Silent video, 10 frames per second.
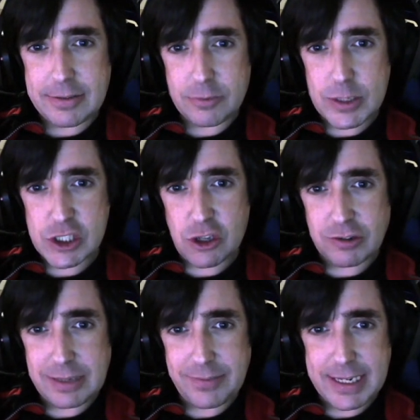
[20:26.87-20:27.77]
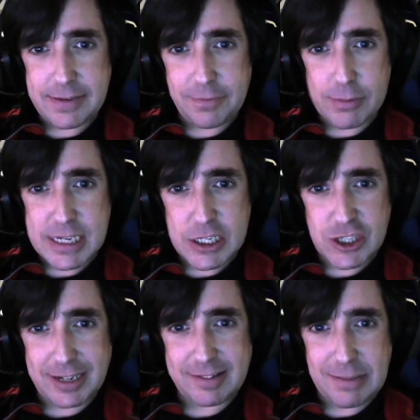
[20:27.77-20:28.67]

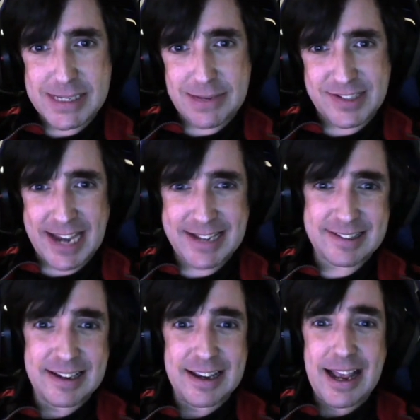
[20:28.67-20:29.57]
twitch.tv/TinyTim78,